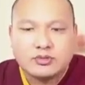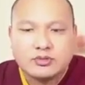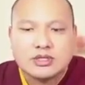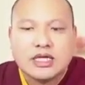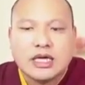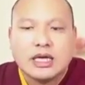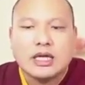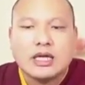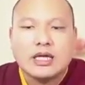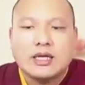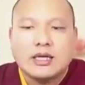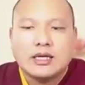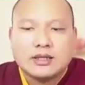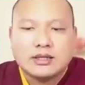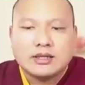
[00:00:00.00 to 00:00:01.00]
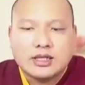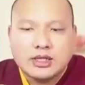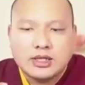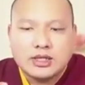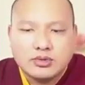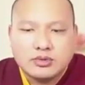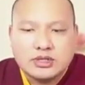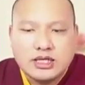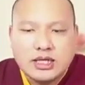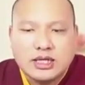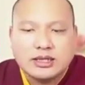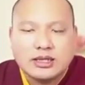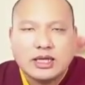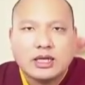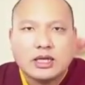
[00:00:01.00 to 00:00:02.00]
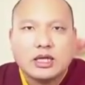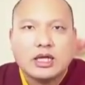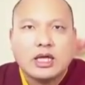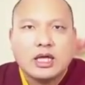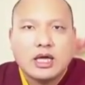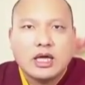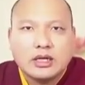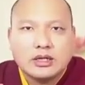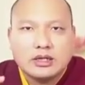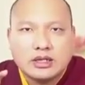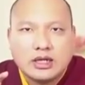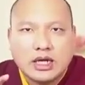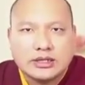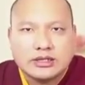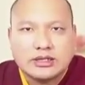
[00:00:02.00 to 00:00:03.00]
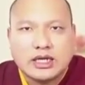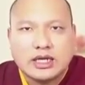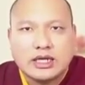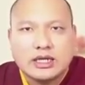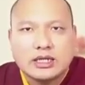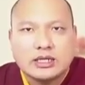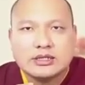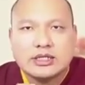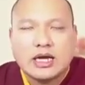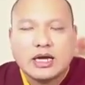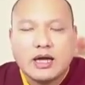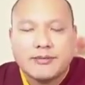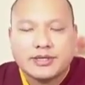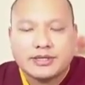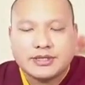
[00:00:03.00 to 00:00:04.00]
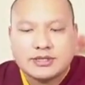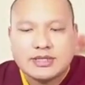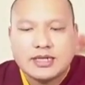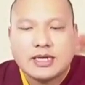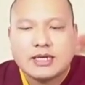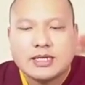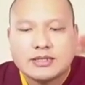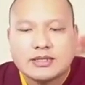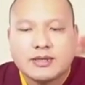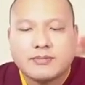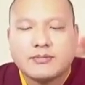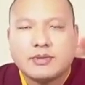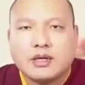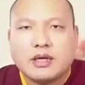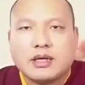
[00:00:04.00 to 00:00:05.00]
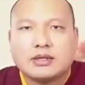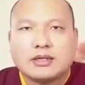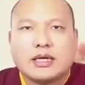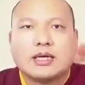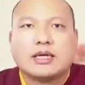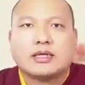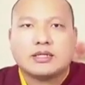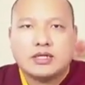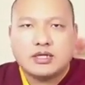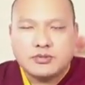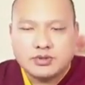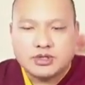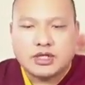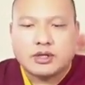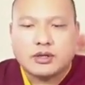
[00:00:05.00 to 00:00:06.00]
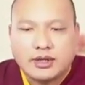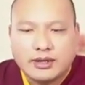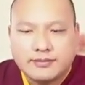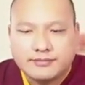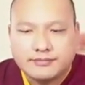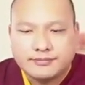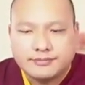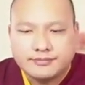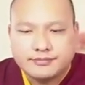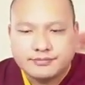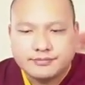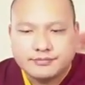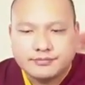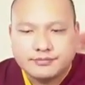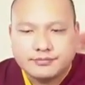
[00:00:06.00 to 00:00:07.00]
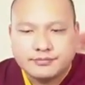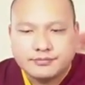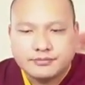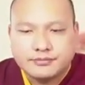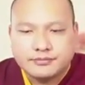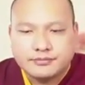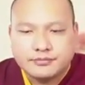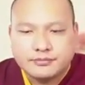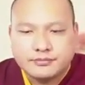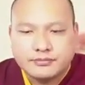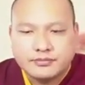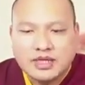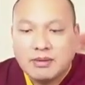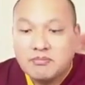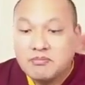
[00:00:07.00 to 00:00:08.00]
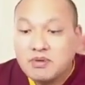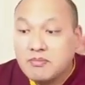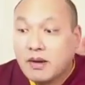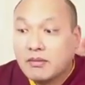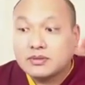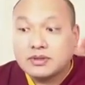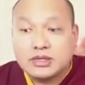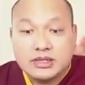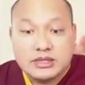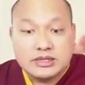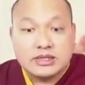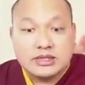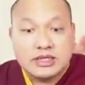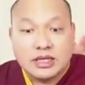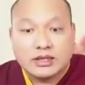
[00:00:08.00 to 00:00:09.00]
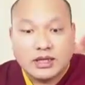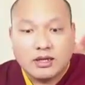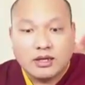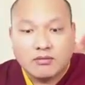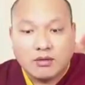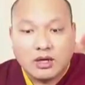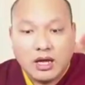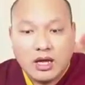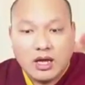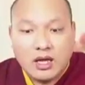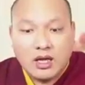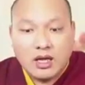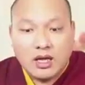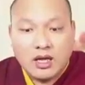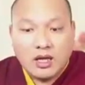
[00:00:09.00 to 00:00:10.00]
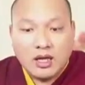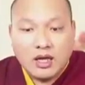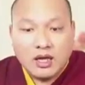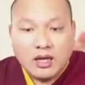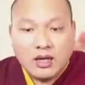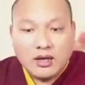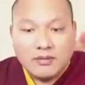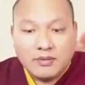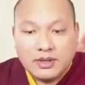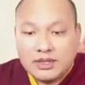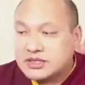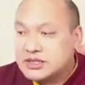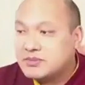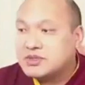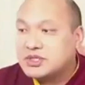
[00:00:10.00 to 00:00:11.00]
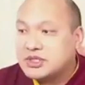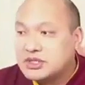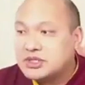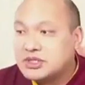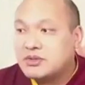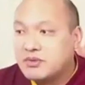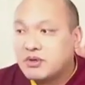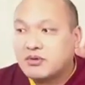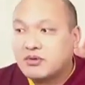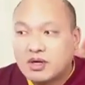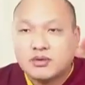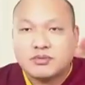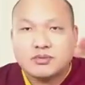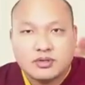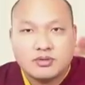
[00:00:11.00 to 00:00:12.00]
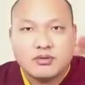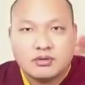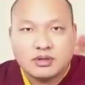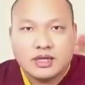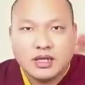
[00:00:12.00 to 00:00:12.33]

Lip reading: there would be the danger that many sentient beings would be specifically killed for that purpose. And so that is, I think, the reason why the meat was prohibited in the encampment.